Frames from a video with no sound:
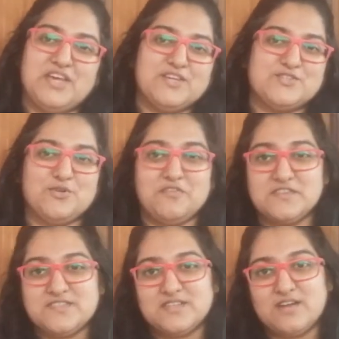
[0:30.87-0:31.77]
So if
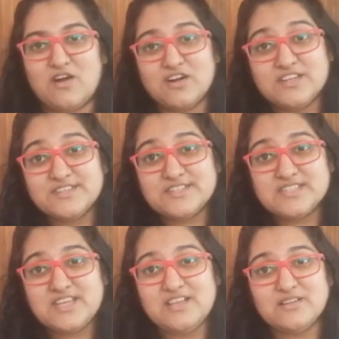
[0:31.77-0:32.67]
it's an
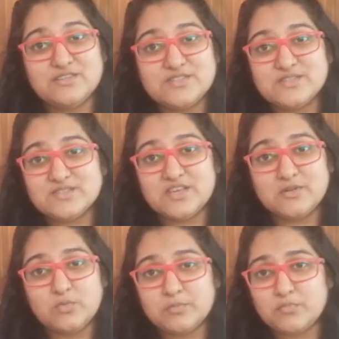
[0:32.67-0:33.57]
artist, he learns the
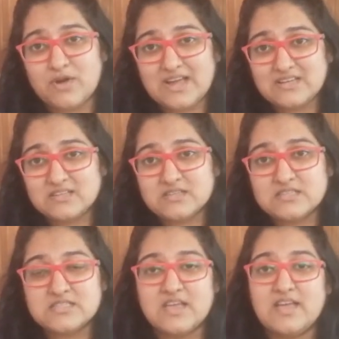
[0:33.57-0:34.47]
skill with
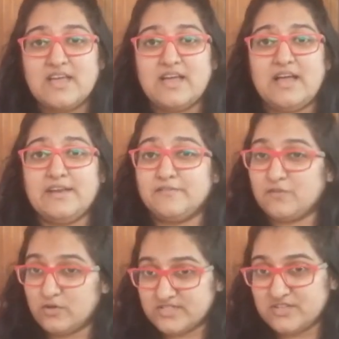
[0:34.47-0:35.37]
practice and of
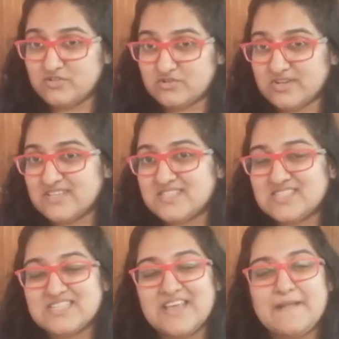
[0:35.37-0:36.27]
course
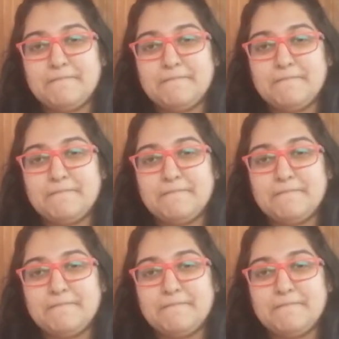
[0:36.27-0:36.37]
interest.